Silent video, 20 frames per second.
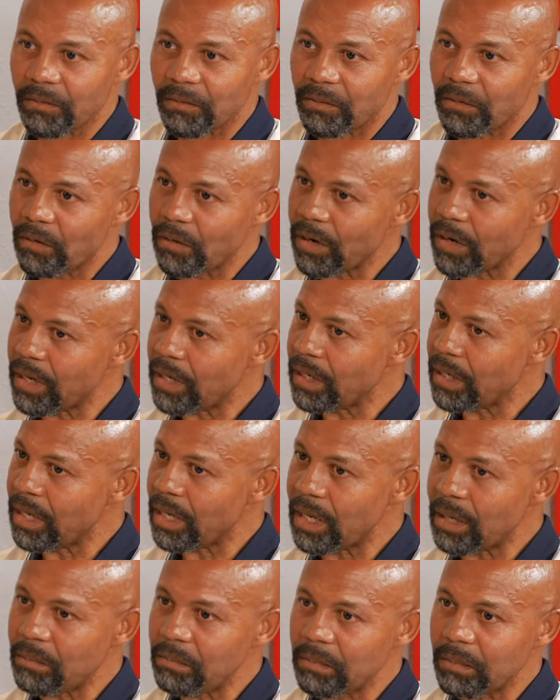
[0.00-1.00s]
4
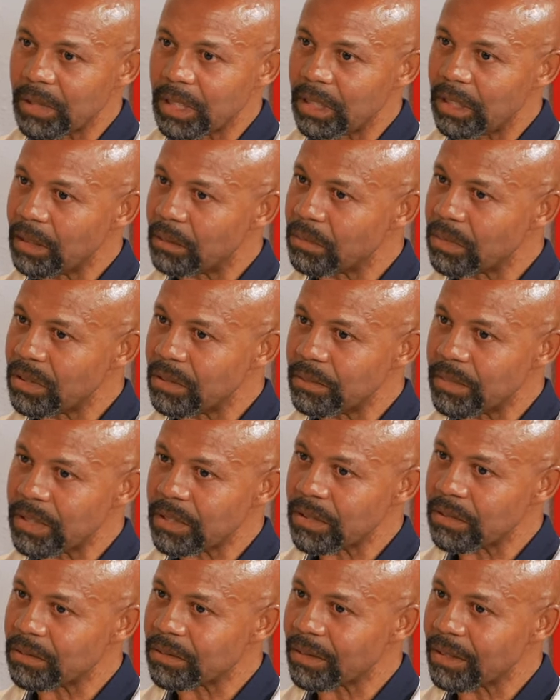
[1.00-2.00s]
a.m. Yeah, I'm too
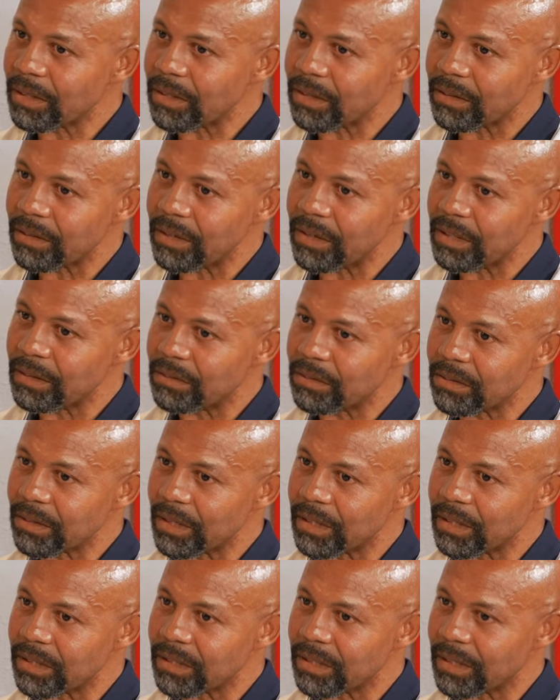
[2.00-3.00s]
busy trying to go ahead and
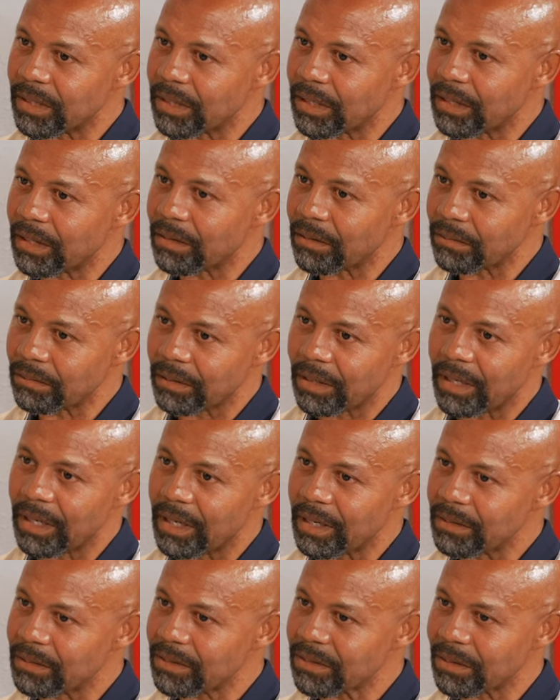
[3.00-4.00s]
try to take care of
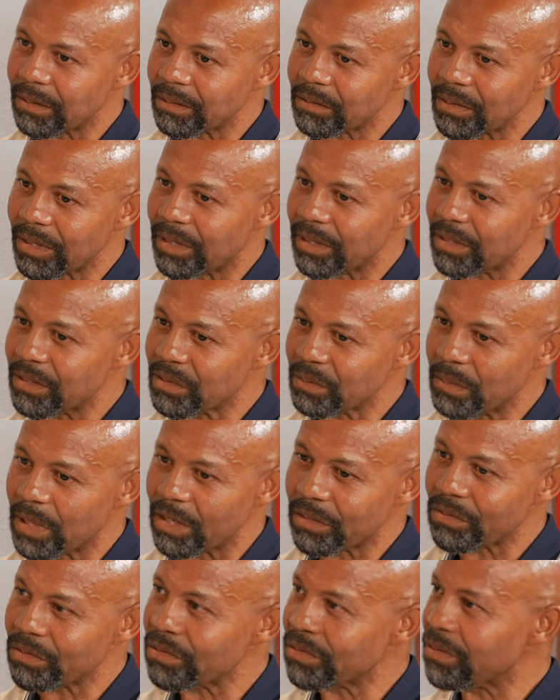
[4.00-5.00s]
Rod, so I try to get some
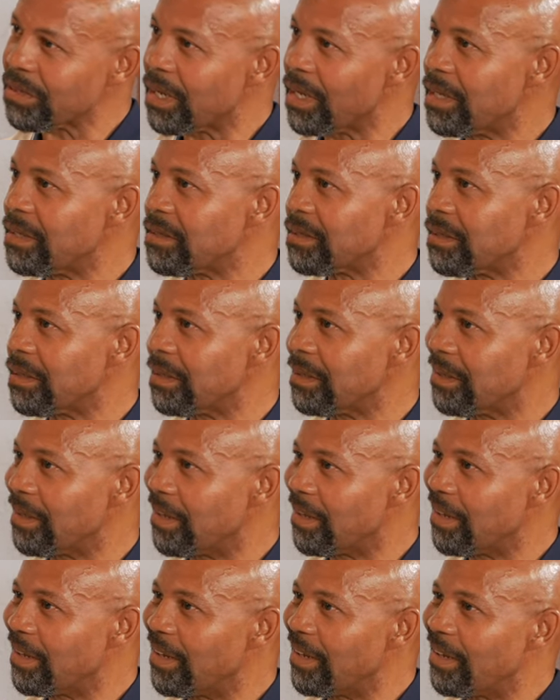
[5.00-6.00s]
exercise in
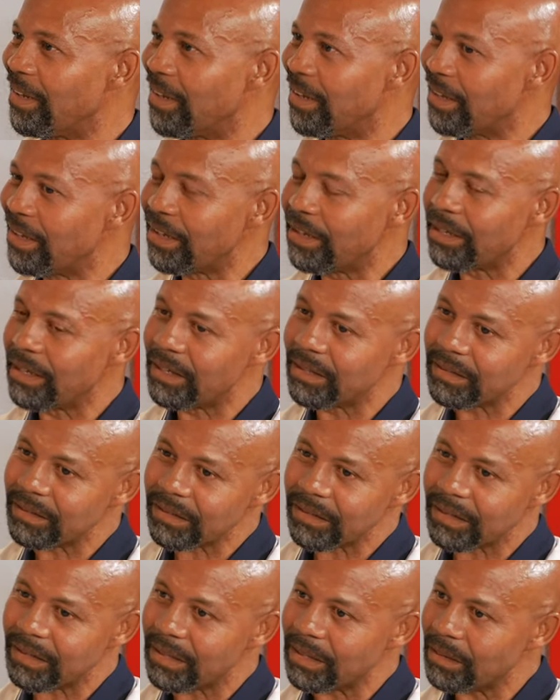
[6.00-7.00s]

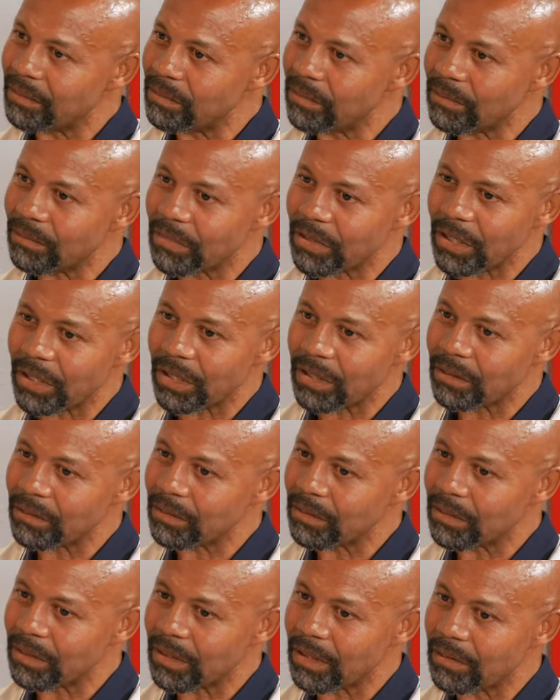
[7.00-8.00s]
and um, you
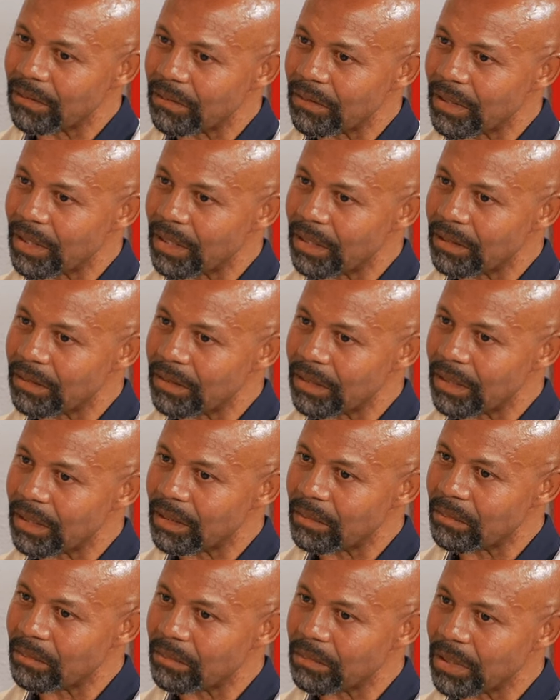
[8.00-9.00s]
know, and then
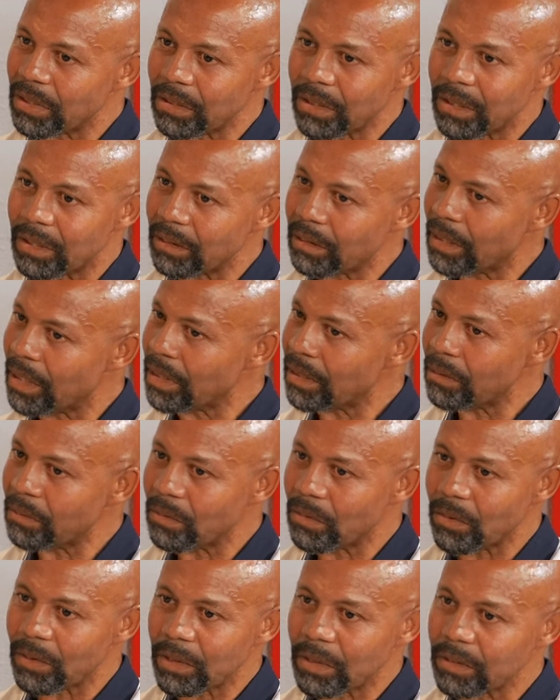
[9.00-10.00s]
um, but no, not in the
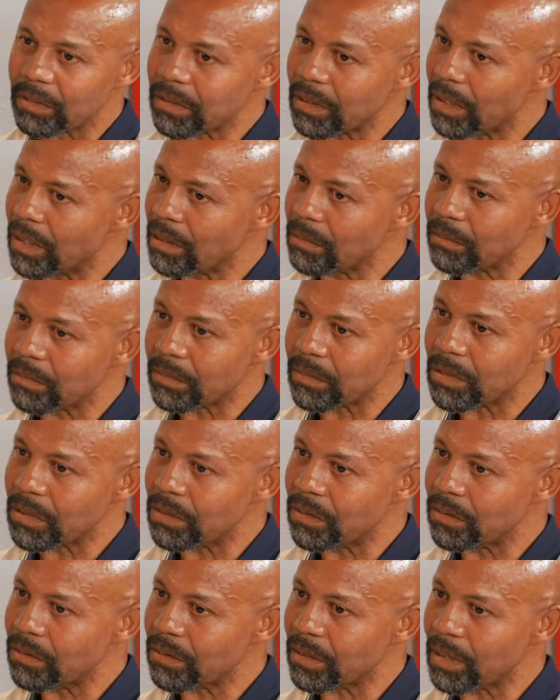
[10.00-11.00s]
morning time to
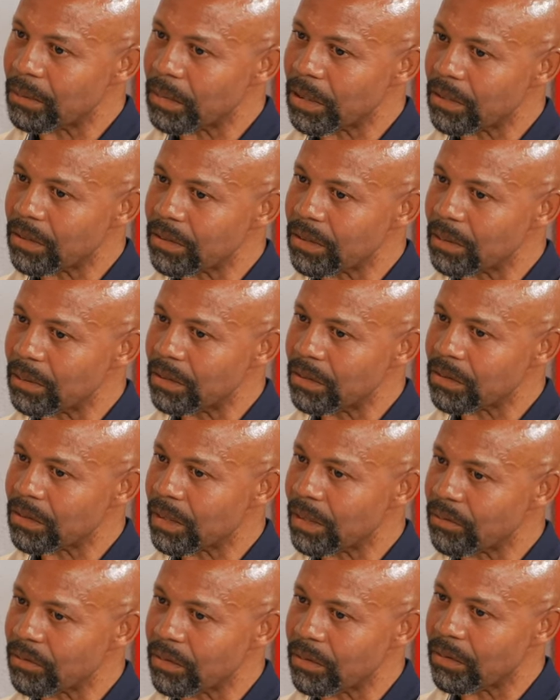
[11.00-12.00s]
do that because I
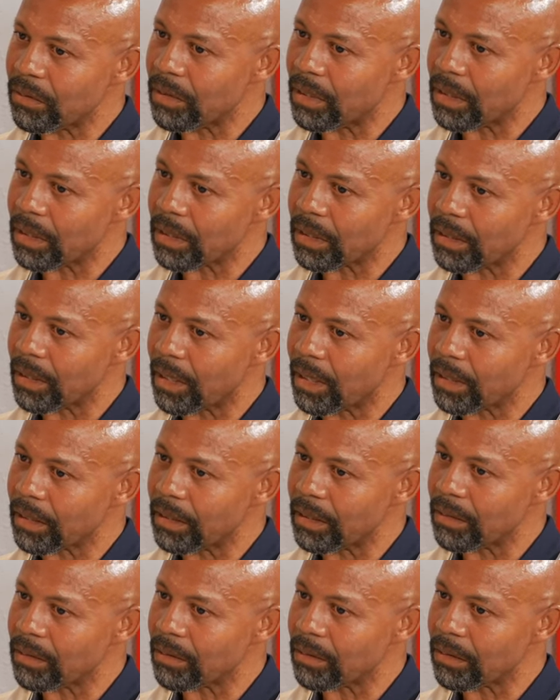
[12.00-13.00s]
usually have to uh, clock
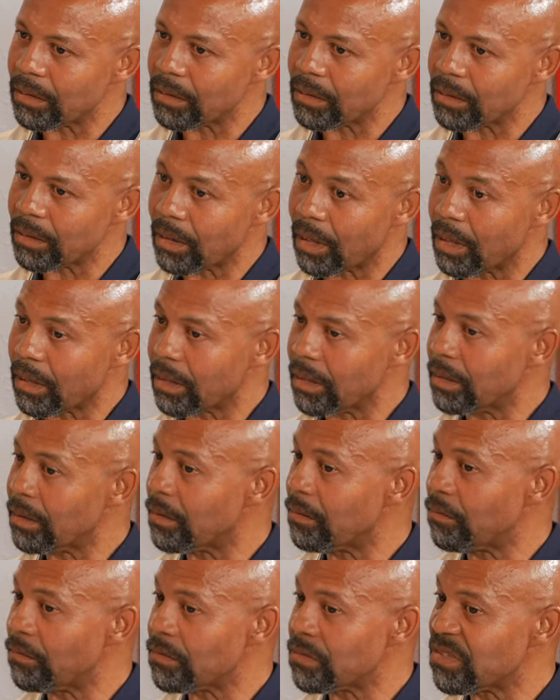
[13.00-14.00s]
in or log in
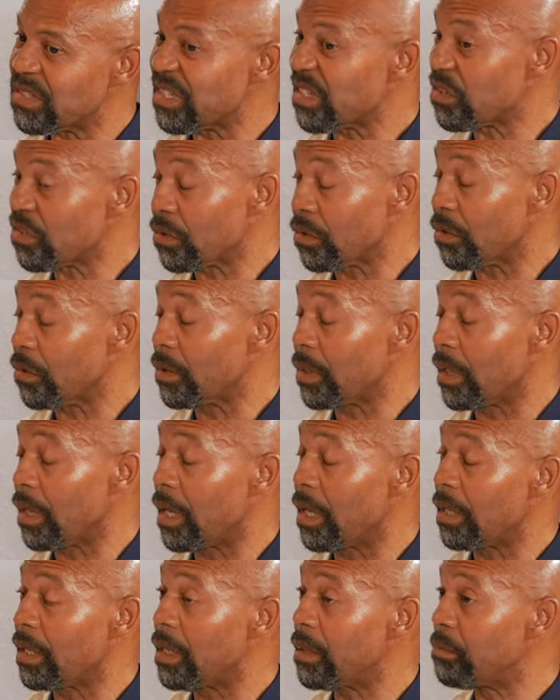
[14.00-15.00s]
at six thirty
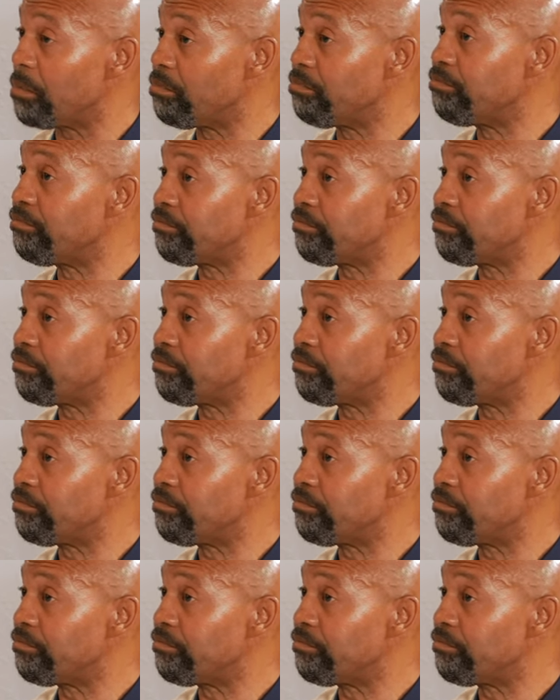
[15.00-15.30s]
a.m.